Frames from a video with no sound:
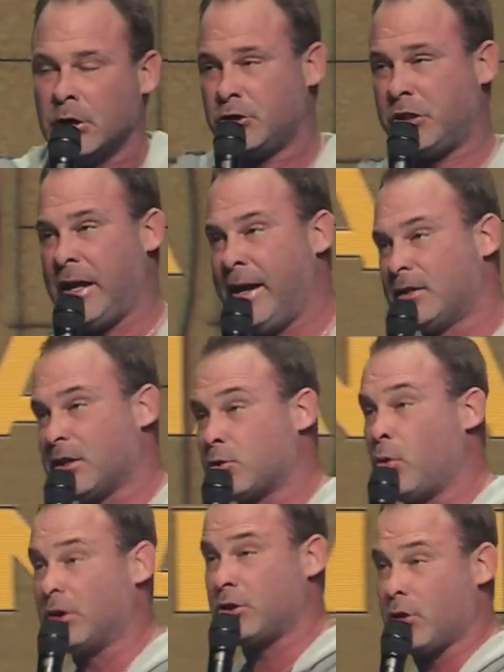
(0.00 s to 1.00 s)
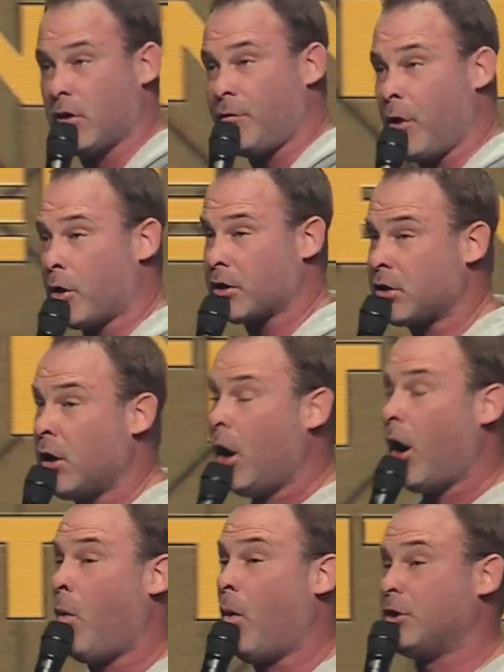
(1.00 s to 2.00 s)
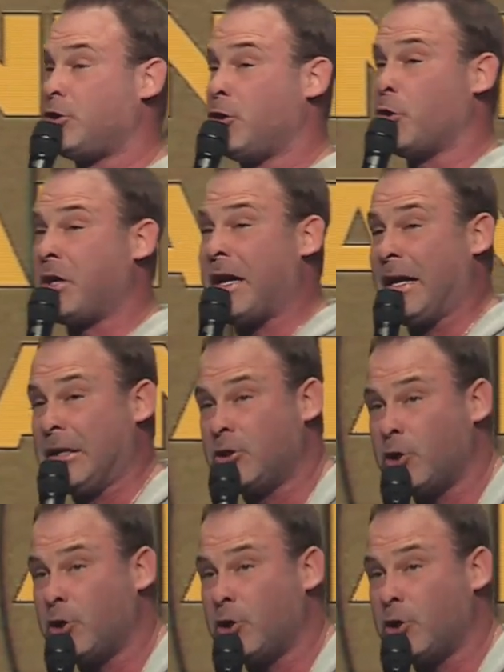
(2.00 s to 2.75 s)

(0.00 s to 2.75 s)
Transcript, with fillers: Jesus wants you to focus on what you can